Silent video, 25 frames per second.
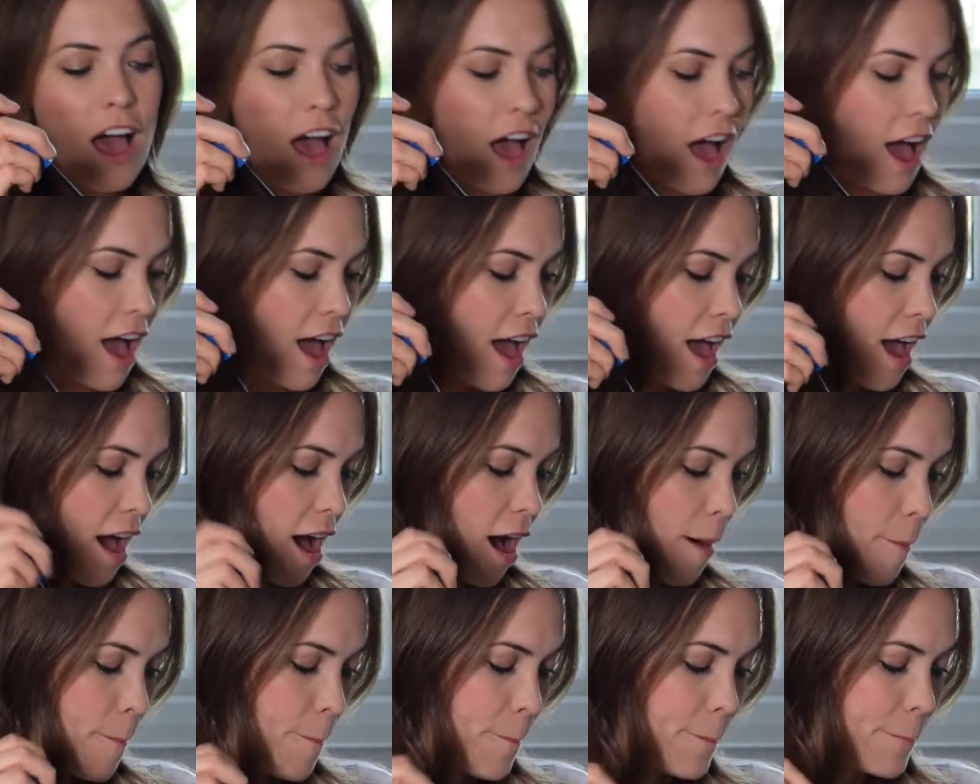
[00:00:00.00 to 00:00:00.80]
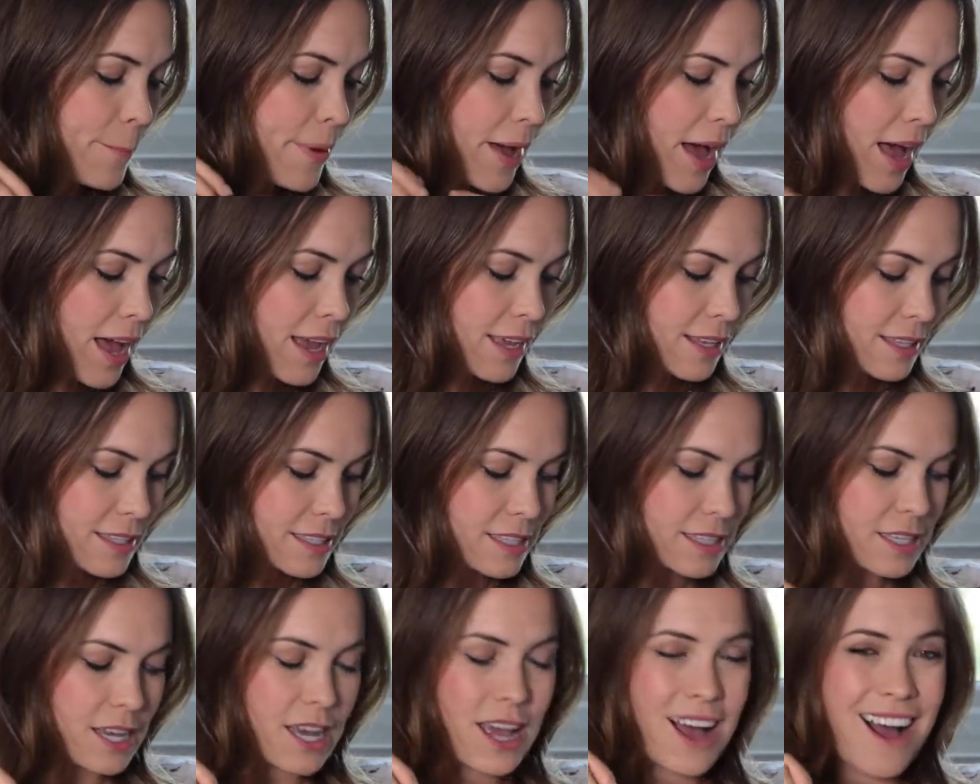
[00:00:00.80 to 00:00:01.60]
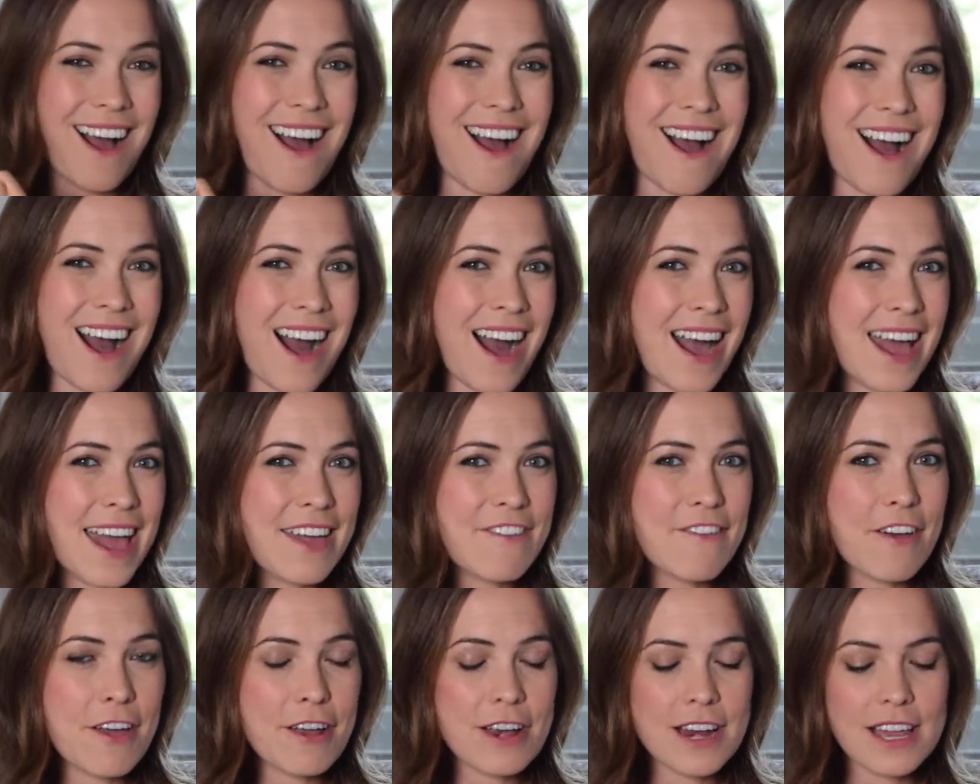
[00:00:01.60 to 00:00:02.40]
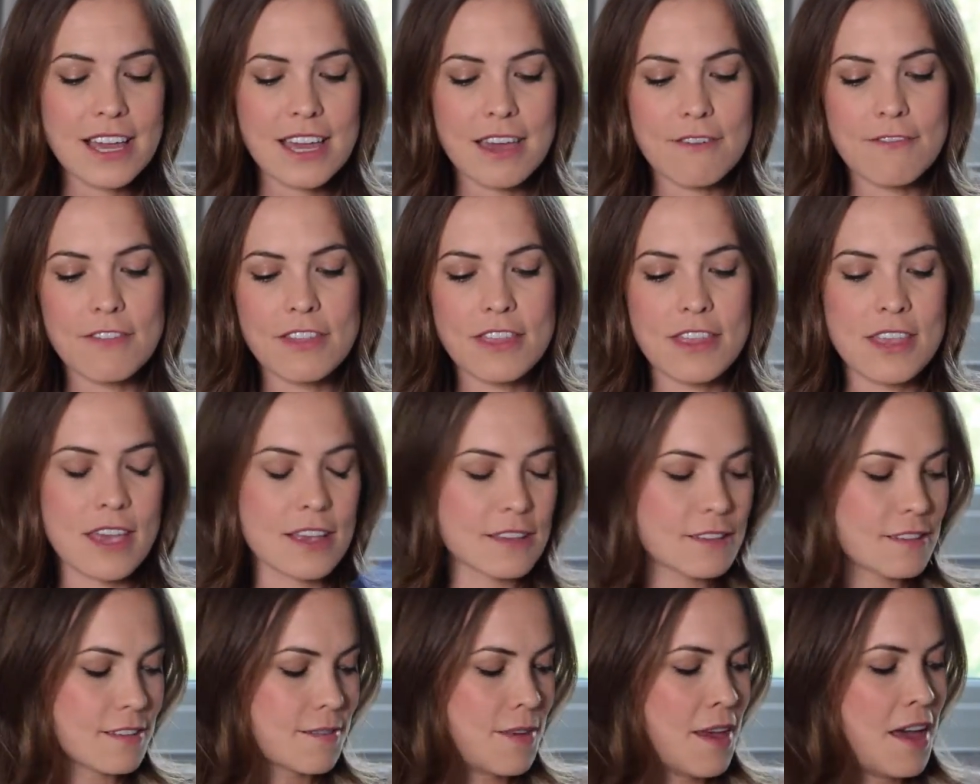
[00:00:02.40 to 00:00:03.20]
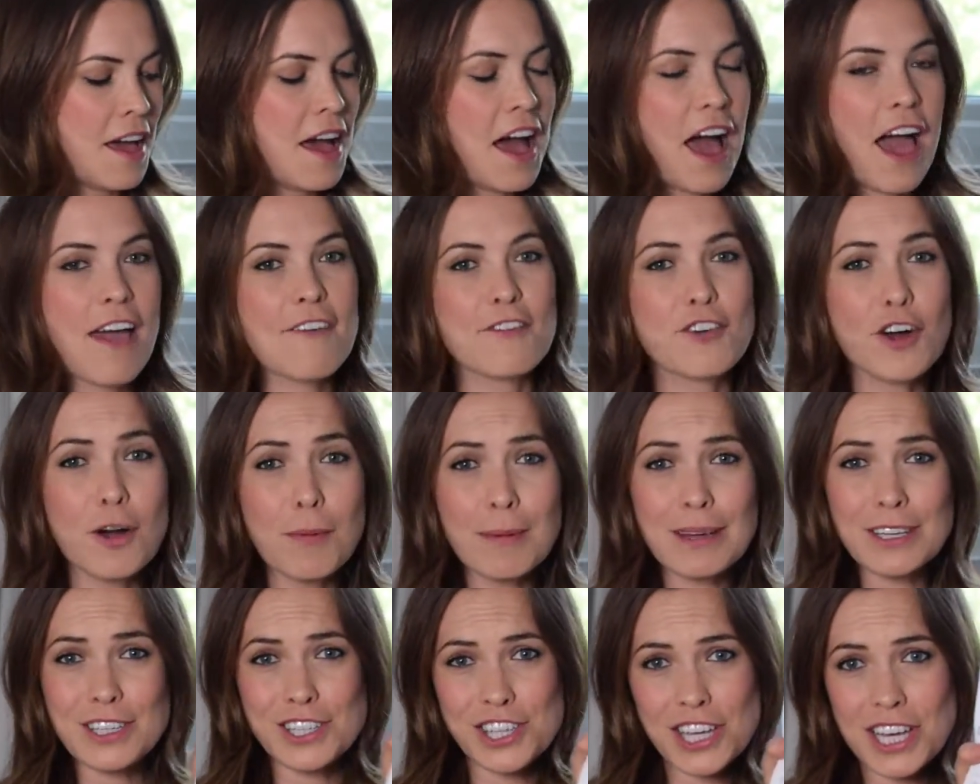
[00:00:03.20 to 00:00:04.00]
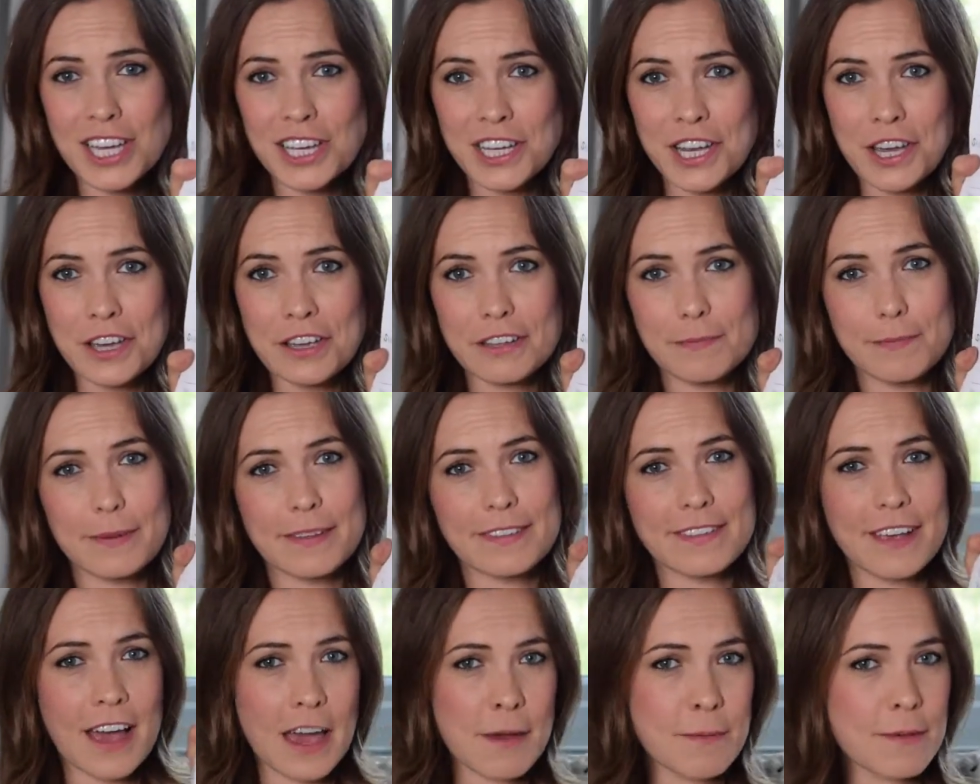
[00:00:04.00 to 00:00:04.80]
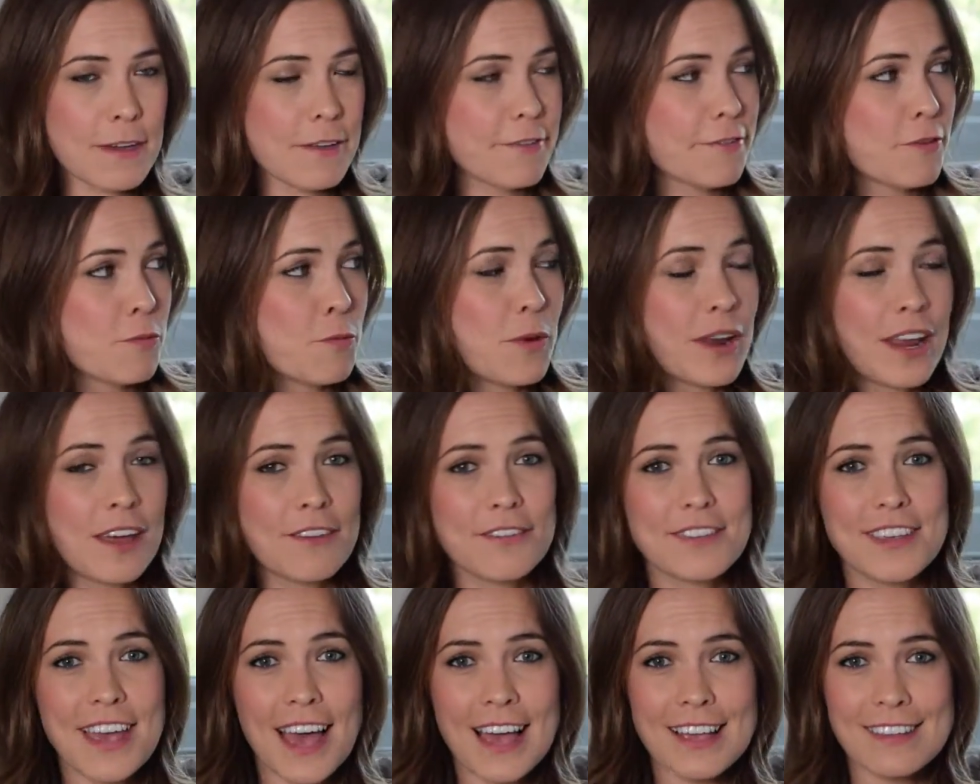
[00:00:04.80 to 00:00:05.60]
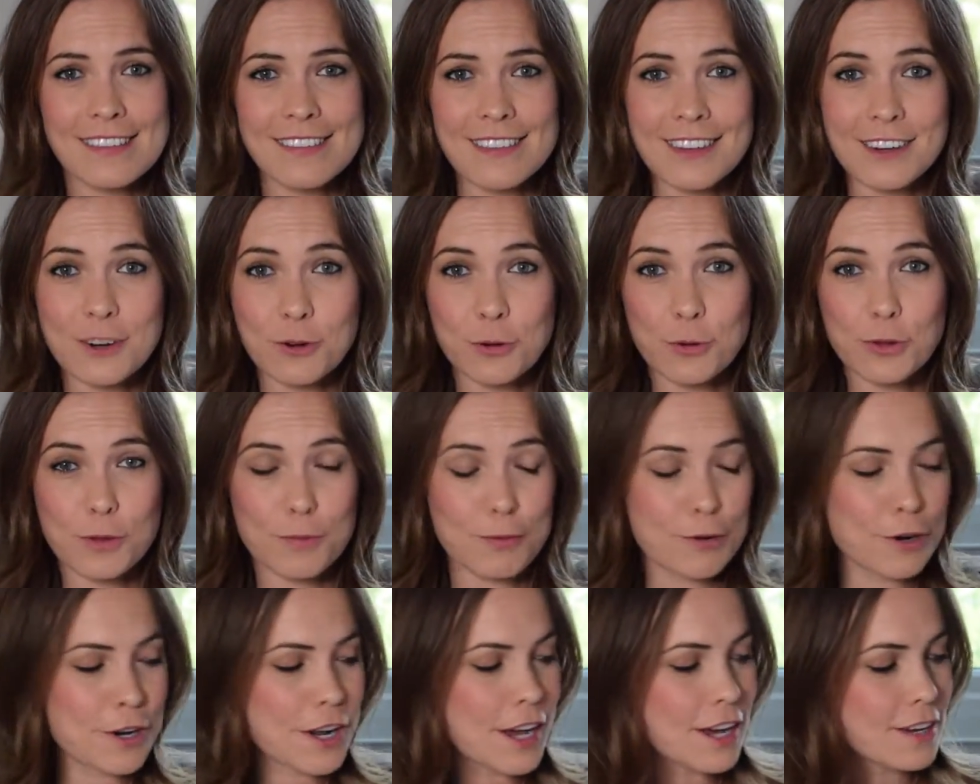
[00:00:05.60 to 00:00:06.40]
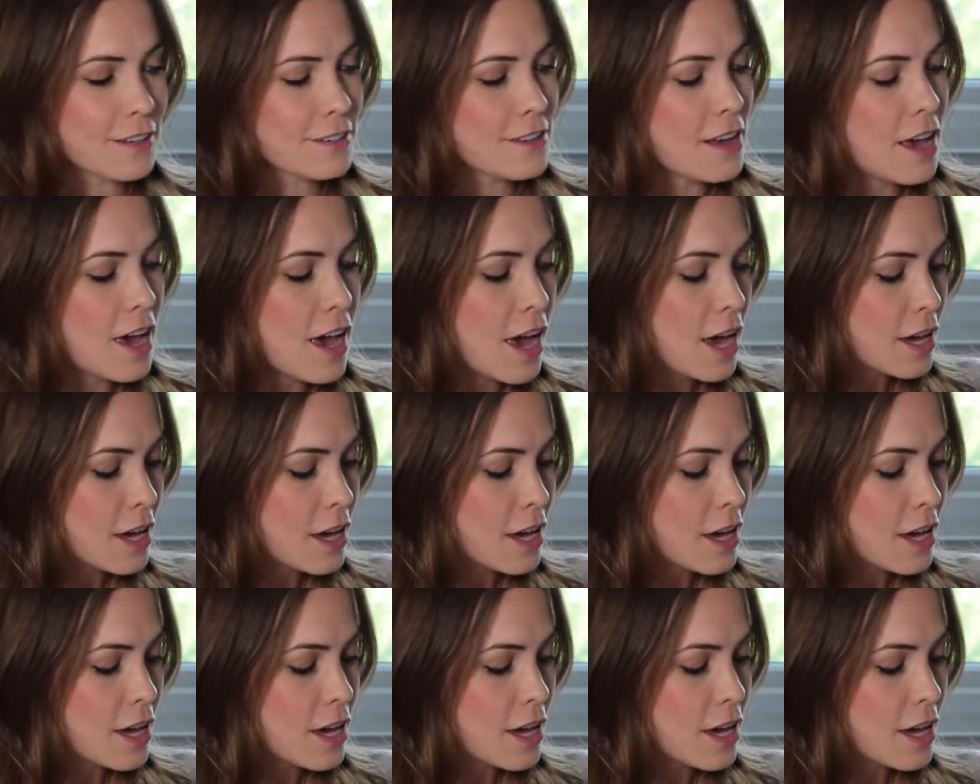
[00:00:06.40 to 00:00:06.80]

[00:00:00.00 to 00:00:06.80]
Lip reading: But I've only given this, I've got my cheat notes beside me from when I've tested all the products.